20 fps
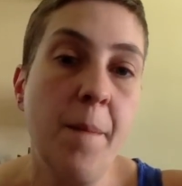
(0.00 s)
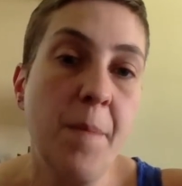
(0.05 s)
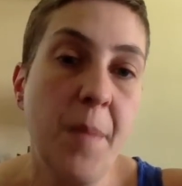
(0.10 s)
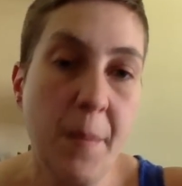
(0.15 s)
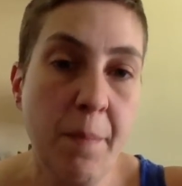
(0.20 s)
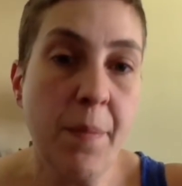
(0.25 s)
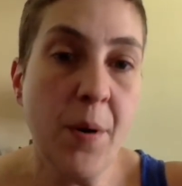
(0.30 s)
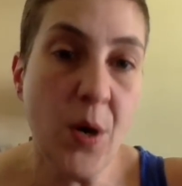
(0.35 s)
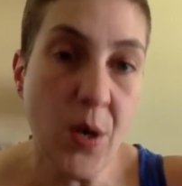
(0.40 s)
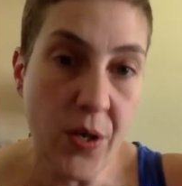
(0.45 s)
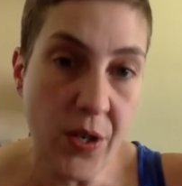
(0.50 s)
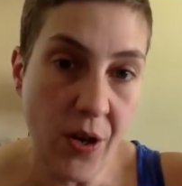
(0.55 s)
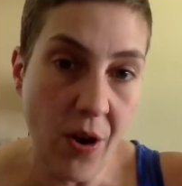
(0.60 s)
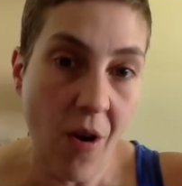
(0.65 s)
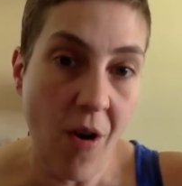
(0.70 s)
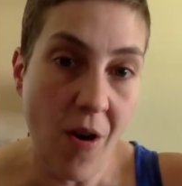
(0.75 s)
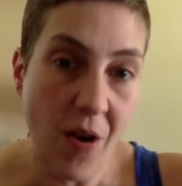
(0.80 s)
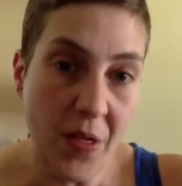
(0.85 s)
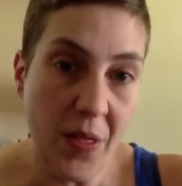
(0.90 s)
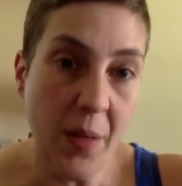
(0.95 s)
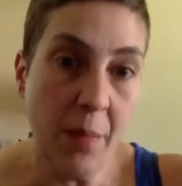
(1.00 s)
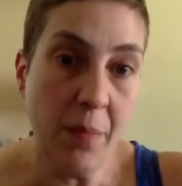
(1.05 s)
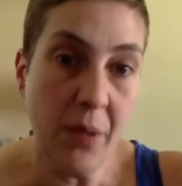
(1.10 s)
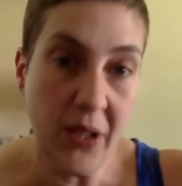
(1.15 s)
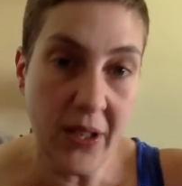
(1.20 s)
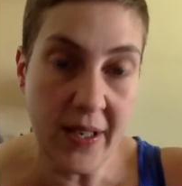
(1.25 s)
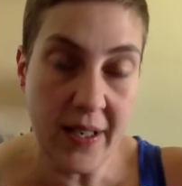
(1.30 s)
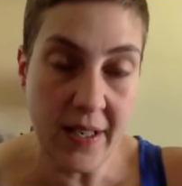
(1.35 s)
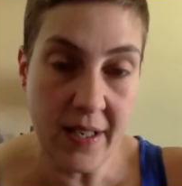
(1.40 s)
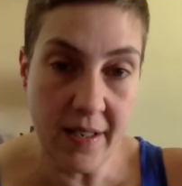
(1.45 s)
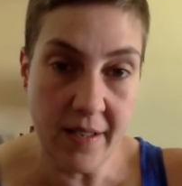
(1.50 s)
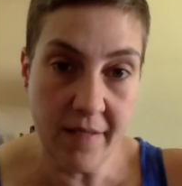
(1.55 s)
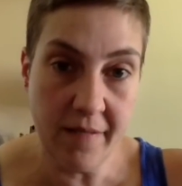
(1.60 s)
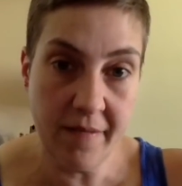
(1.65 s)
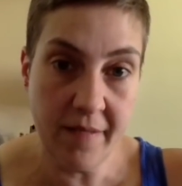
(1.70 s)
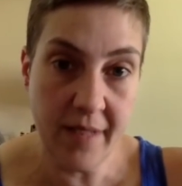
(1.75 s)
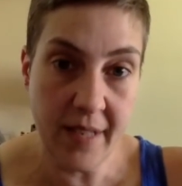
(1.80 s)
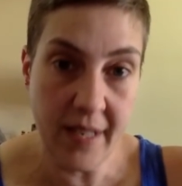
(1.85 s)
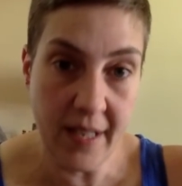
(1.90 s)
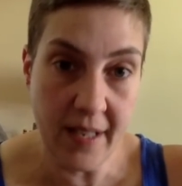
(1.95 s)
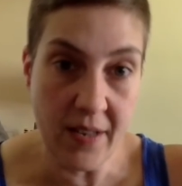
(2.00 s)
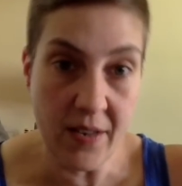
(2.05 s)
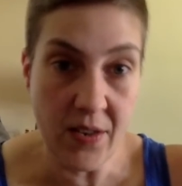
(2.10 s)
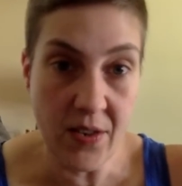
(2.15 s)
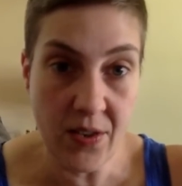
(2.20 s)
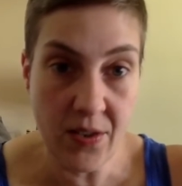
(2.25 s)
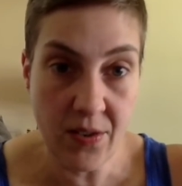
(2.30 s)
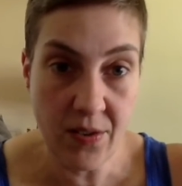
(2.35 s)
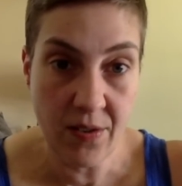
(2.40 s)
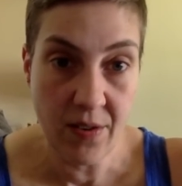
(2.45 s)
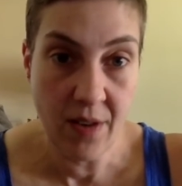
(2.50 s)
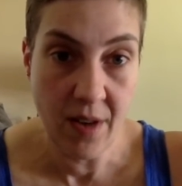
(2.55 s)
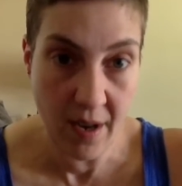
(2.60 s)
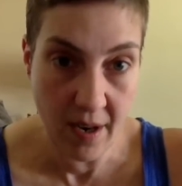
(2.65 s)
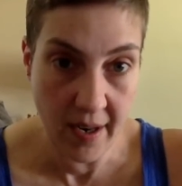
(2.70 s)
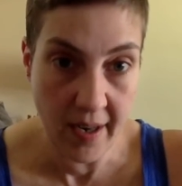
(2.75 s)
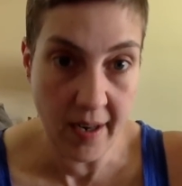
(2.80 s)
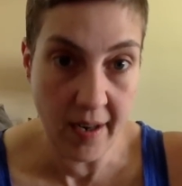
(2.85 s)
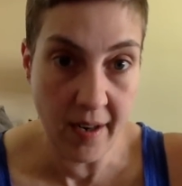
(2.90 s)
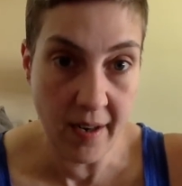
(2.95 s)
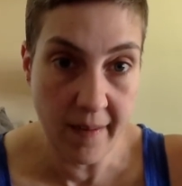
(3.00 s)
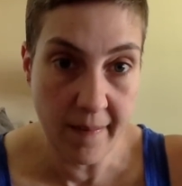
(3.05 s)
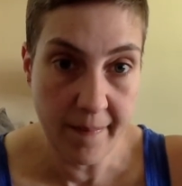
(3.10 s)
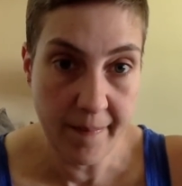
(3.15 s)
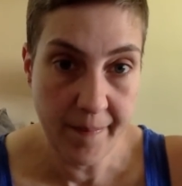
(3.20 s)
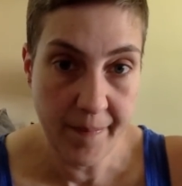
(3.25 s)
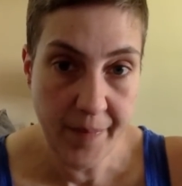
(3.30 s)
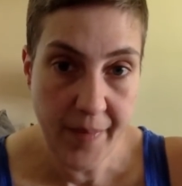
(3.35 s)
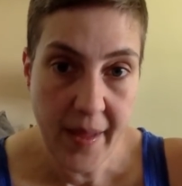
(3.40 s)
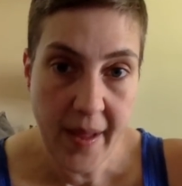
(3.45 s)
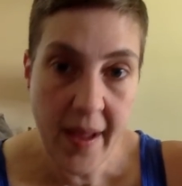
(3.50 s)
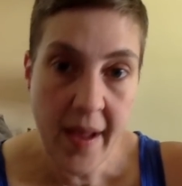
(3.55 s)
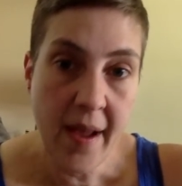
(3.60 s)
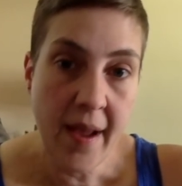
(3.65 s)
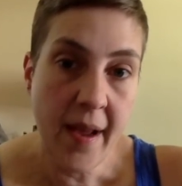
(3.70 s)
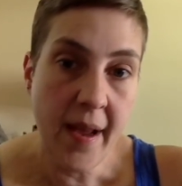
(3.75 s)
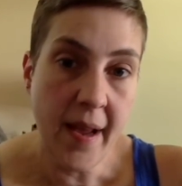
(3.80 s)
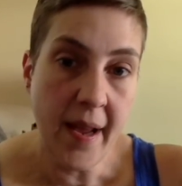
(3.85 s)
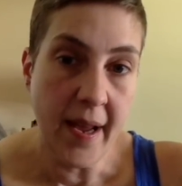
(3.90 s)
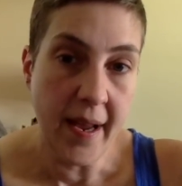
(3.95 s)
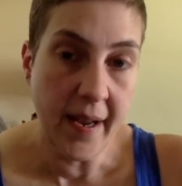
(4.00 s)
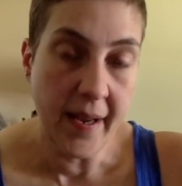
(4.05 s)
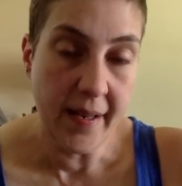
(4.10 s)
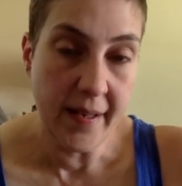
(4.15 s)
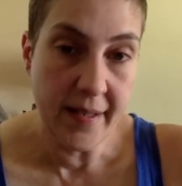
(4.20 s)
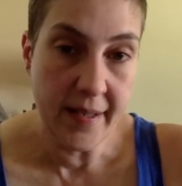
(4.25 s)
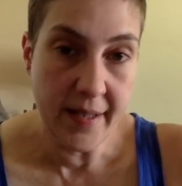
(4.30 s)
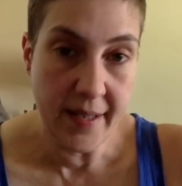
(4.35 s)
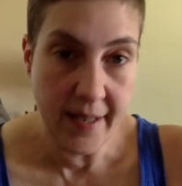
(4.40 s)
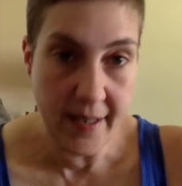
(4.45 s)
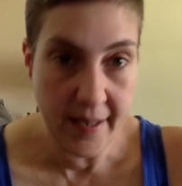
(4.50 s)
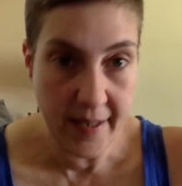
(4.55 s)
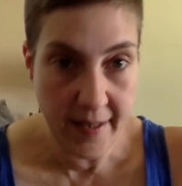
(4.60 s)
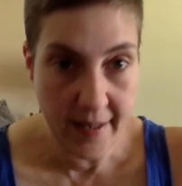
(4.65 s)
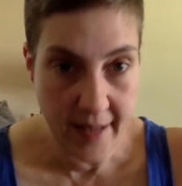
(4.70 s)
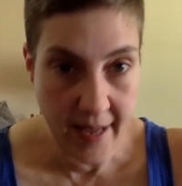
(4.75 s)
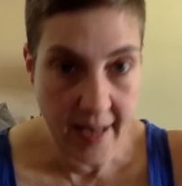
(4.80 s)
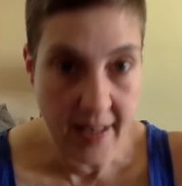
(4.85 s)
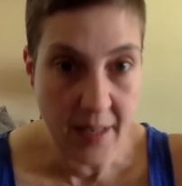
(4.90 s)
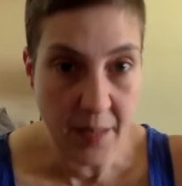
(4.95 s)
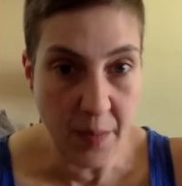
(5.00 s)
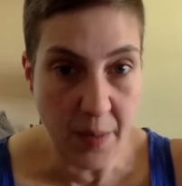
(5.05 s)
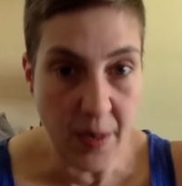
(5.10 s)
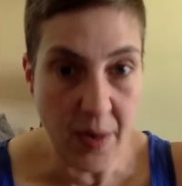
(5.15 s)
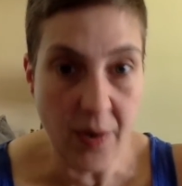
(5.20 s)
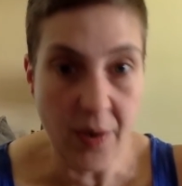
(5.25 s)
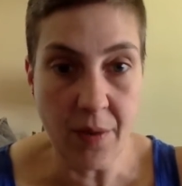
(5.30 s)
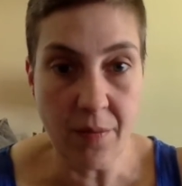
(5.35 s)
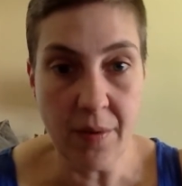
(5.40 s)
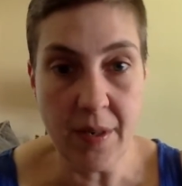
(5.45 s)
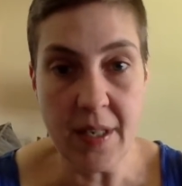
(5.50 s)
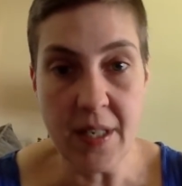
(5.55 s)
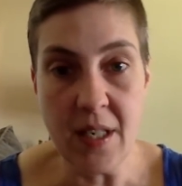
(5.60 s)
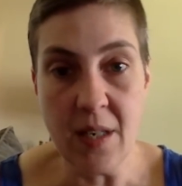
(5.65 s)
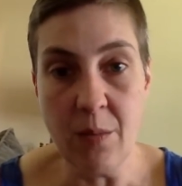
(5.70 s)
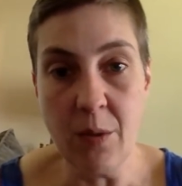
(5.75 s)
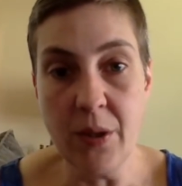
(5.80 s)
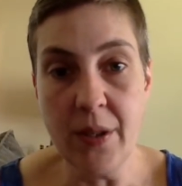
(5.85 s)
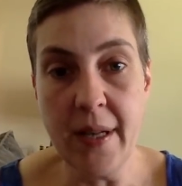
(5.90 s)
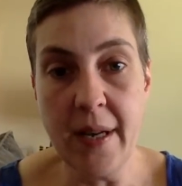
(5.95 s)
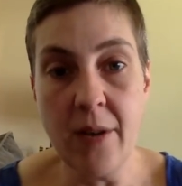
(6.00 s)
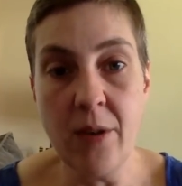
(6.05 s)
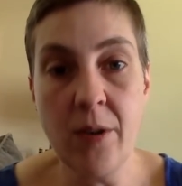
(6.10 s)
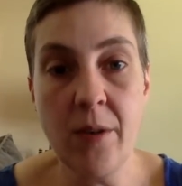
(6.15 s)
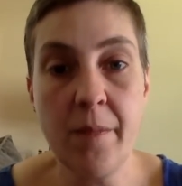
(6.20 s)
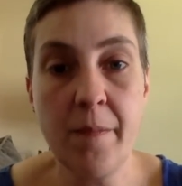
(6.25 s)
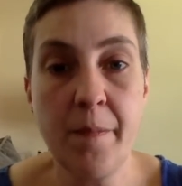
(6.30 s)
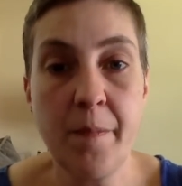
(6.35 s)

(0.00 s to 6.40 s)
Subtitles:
the burden on the plaintiff is higher, and that's beyond a reasonable doubt.